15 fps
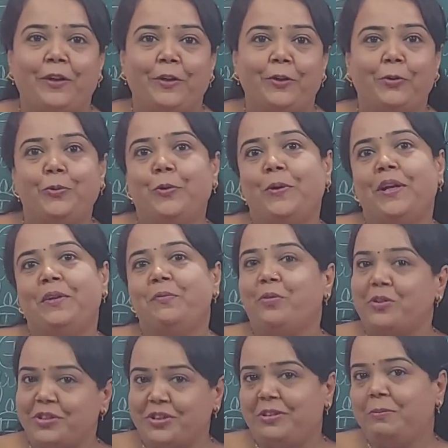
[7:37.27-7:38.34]
to go and
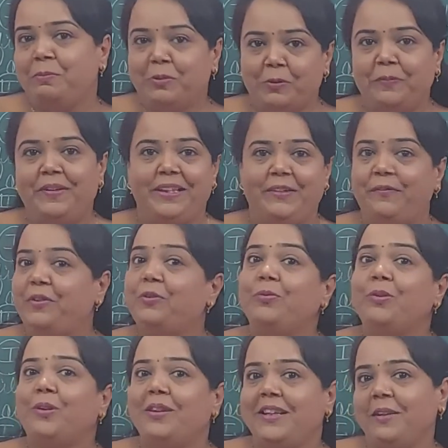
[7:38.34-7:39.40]
watch the movie if you
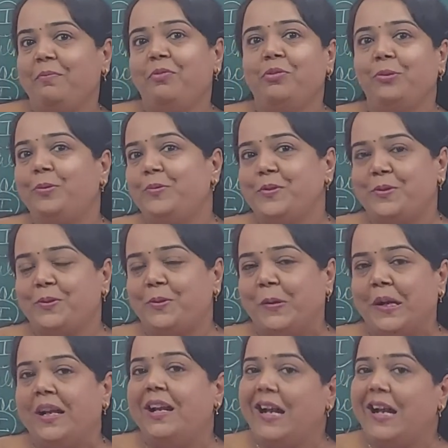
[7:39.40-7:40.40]
want him to do so